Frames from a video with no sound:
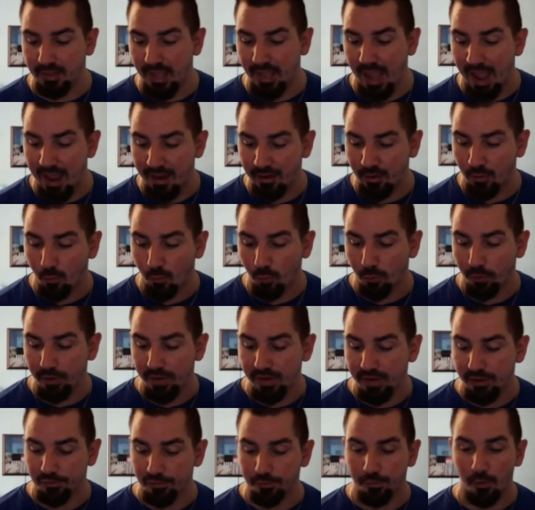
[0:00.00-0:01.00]

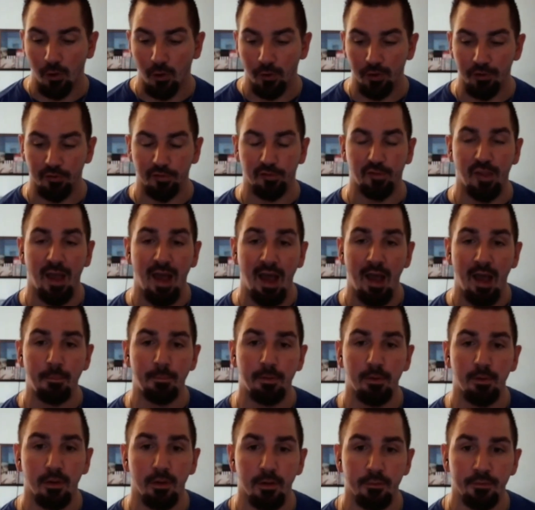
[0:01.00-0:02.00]
category as far as
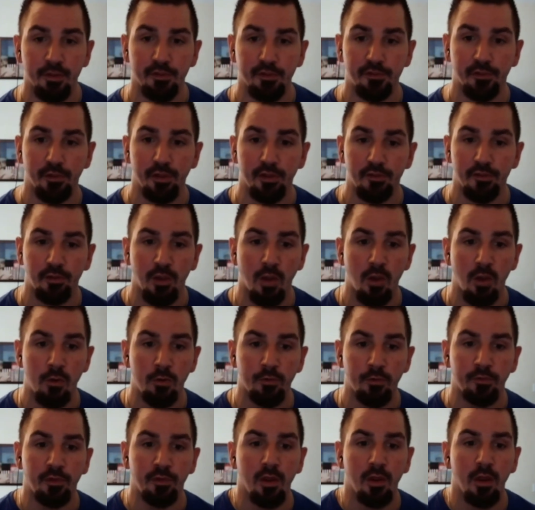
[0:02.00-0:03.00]
top of this list
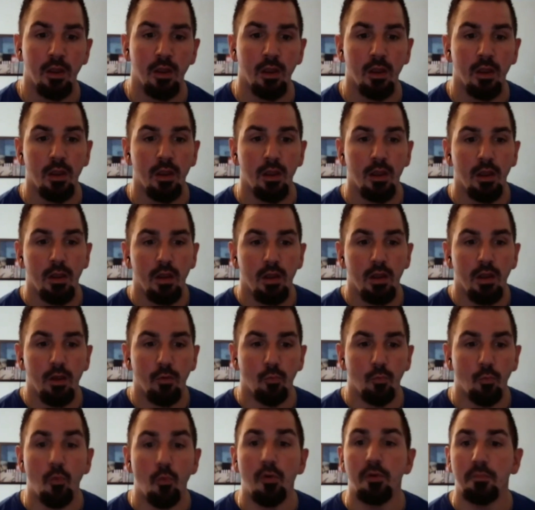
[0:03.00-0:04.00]
goes,
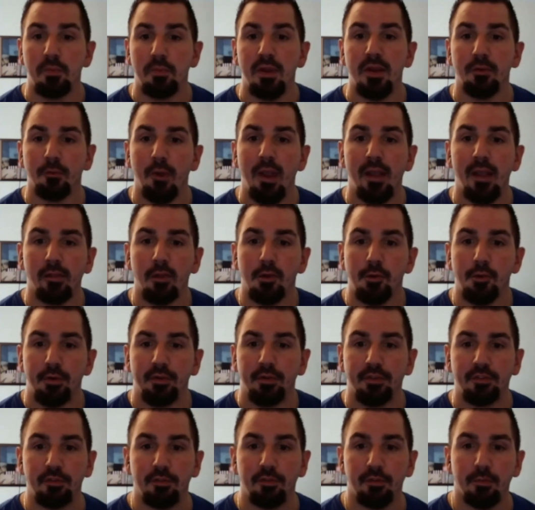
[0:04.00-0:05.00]
would be Ray
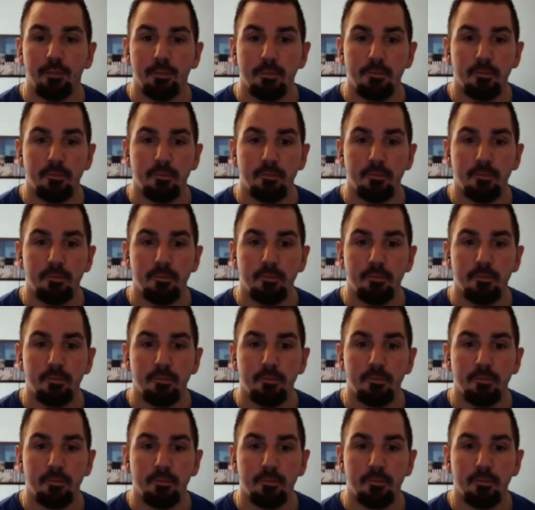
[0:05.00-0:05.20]
Lewis.